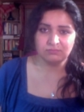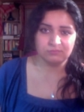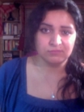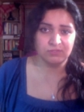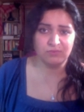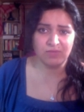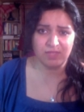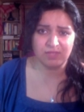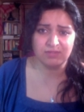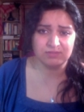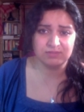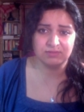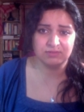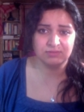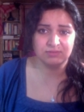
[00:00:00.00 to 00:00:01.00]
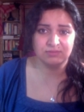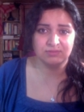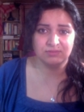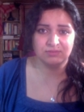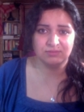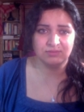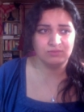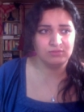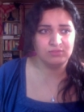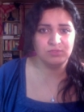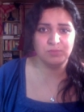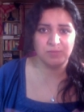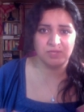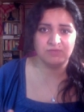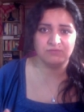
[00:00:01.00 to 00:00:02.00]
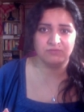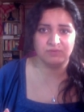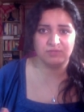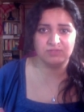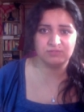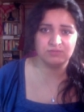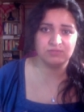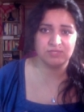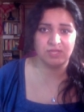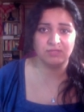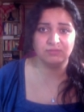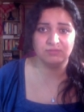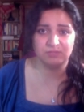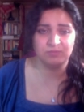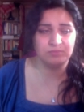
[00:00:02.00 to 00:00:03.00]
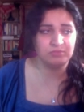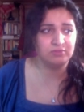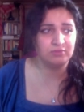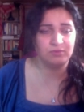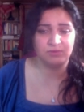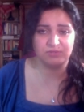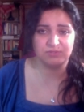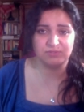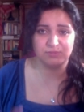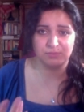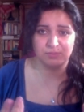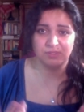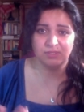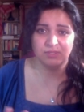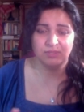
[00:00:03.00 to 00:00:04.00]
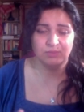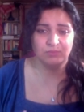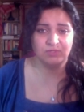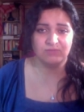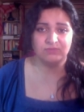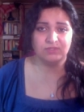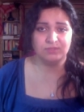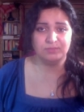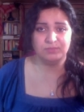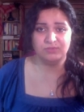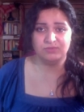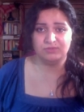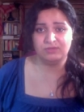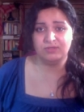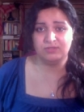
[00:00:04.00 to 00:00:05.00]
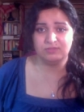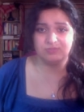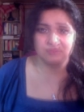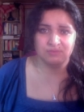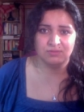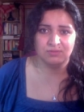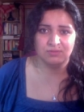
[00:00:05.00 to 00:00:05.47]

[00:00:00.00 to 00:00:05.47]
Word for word: Go ahead. You know, you paid for it. It's your childhood computer or it's your whatever computer it is.